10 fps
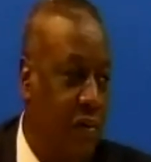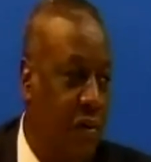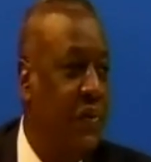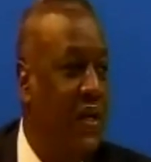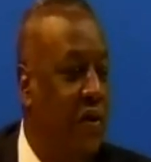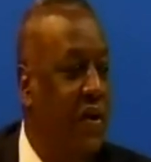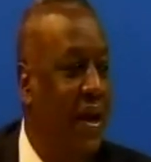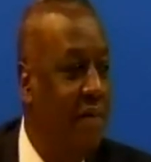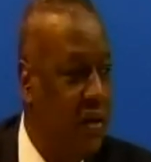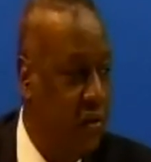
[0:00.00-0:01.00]
or they don't
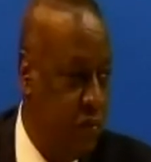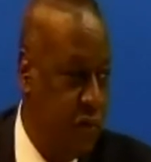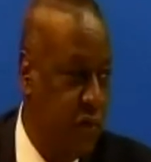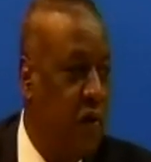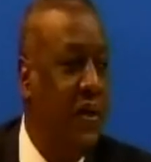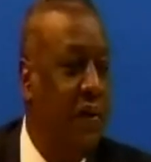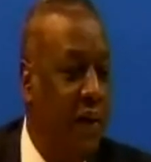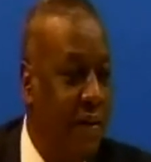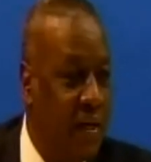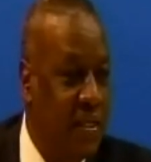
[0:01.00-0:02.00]
have the tools, or they don't
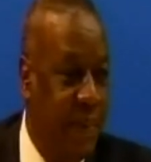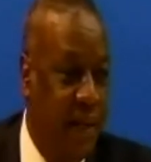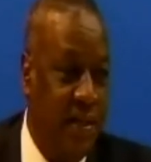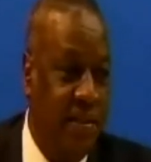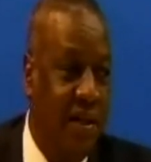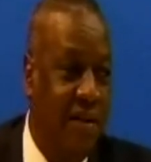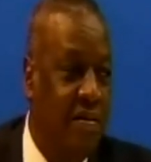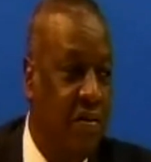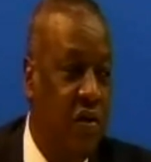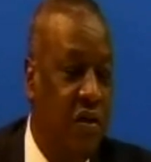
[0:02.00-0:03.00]
have experience
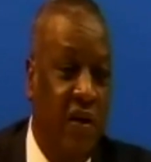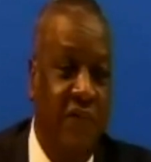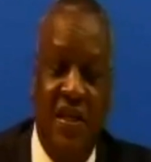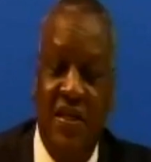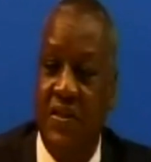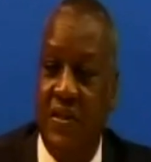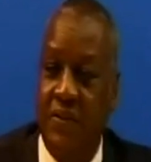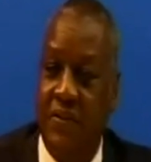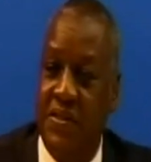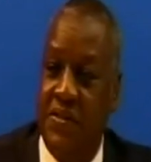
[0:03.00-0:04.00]
to develop national
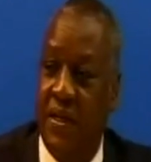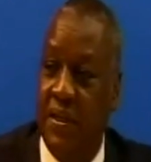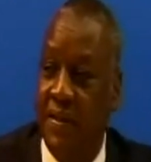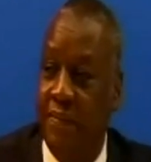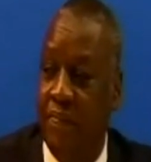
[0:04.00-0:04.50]
security strategy.